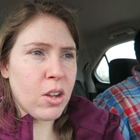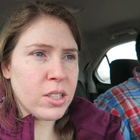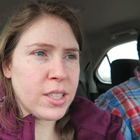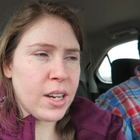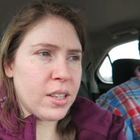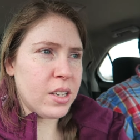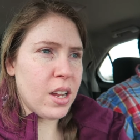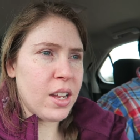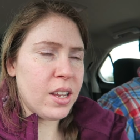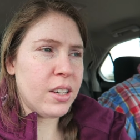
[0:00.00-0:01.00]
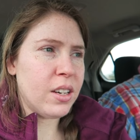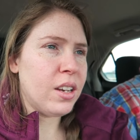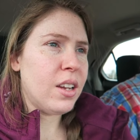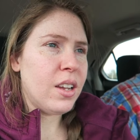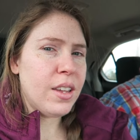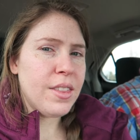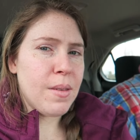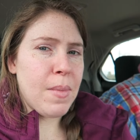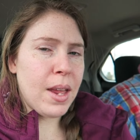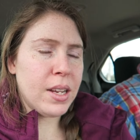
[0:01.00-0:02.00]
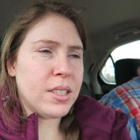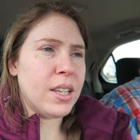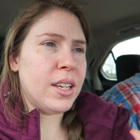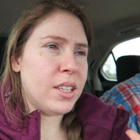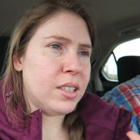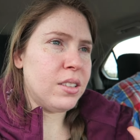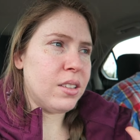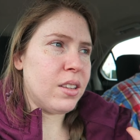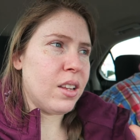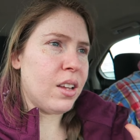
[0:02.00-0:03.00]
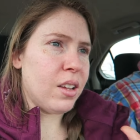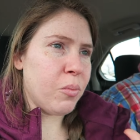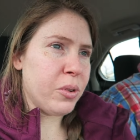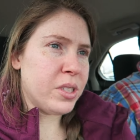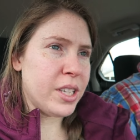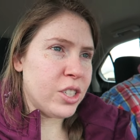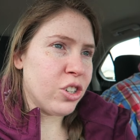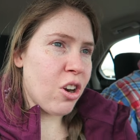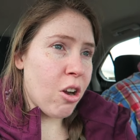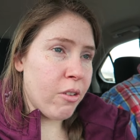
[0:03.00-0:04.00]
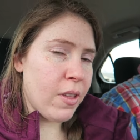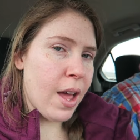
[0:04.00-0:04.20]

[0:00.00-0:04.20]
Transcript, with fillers: all said and done, the medicine, the procedure, all